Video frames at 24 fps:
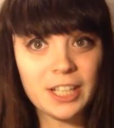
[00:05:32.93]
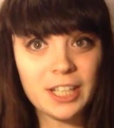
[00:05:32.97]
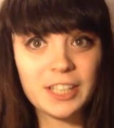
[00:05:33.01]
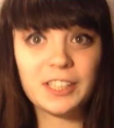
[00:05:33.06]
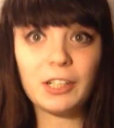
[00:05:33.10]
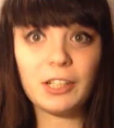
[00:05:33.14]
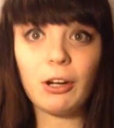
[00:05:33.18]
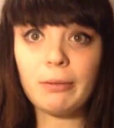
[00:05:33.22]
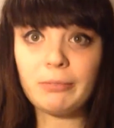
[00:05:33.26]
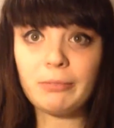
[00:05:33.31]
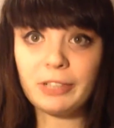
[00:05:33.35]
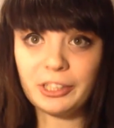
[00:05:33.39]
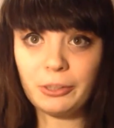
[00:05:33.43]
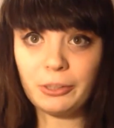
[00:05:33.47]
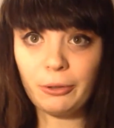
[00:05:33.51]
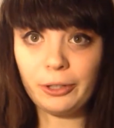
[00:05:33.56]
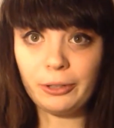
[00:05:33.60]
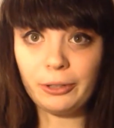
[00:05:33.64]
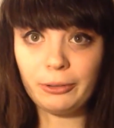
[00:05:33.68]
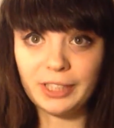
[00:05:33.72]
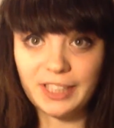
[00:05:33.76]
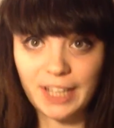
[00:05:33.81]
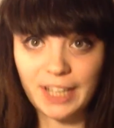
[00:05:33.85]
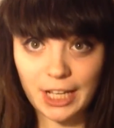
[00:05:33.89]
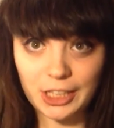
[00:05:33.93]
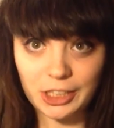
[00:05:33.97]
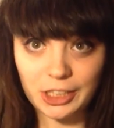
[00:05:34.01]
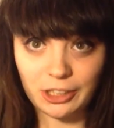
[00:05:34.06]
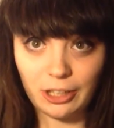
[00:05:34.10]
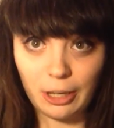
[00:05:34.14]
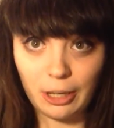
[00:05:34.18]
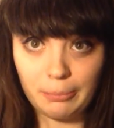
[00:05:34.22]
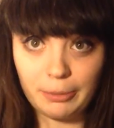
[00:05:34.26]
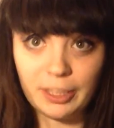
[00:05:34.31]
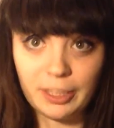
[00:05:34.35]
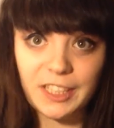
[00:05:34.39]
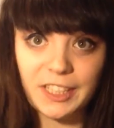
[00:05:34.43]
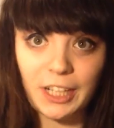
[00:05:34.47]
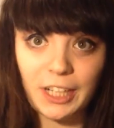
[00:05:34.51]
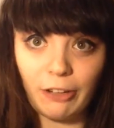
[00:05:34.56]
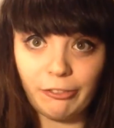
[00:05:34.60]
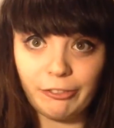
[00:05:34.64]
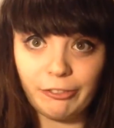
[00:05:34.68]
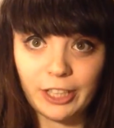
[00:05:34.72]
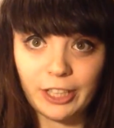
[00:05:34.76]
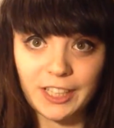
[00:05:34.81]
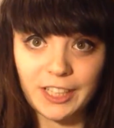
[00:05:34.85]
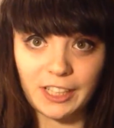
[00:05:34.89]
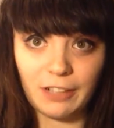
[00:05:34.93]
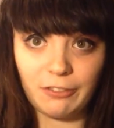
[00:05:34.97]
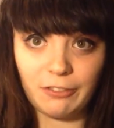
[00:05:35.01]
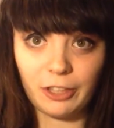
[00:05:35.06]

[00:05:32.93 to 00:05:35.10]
So I'm just going to attach a couple selfies